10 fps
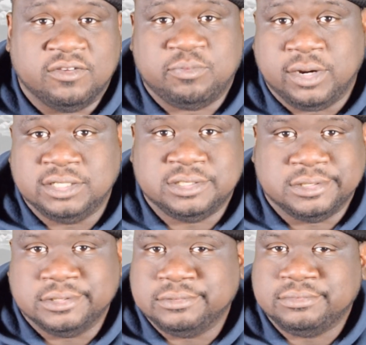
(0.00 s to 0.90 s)

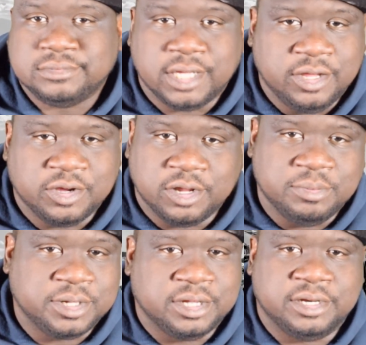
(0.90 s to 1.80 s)
pressure, and you're
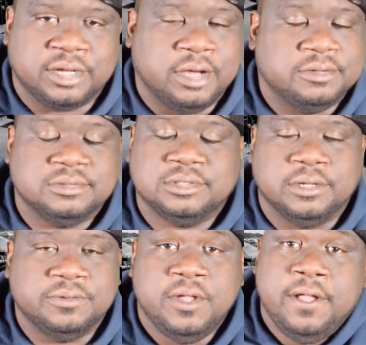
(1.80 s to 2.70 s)
going to be good to go.
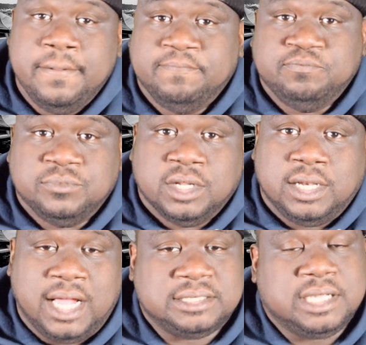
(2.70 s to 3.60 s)
So
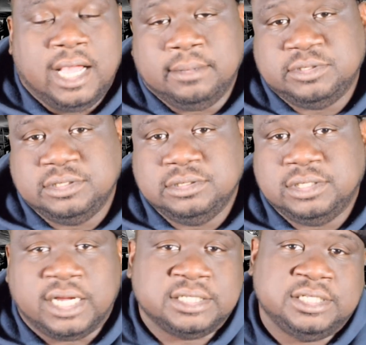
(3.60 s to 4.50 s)
lots of
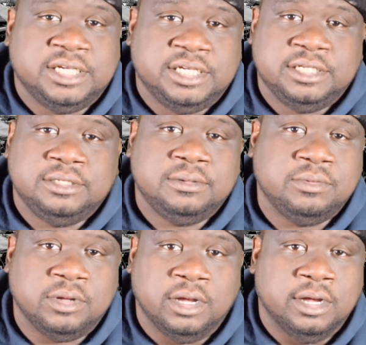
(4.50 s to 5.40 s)
options, like I said.
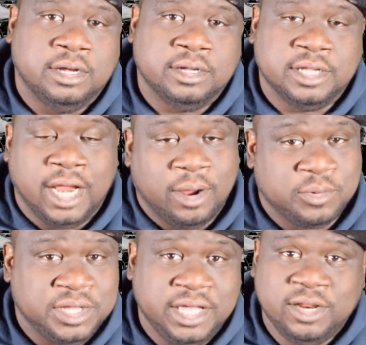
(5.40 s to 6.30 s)
And I
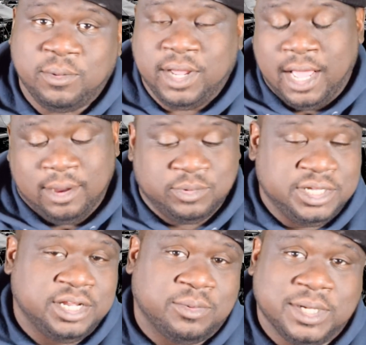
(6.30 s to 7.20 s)

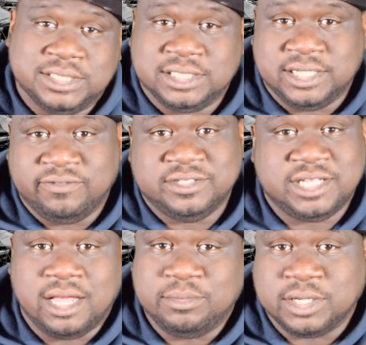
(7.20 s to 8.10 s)
reiterate this every
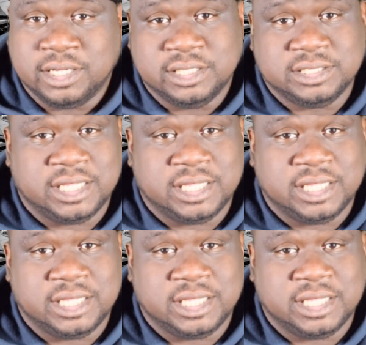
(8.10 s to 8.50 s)
time, because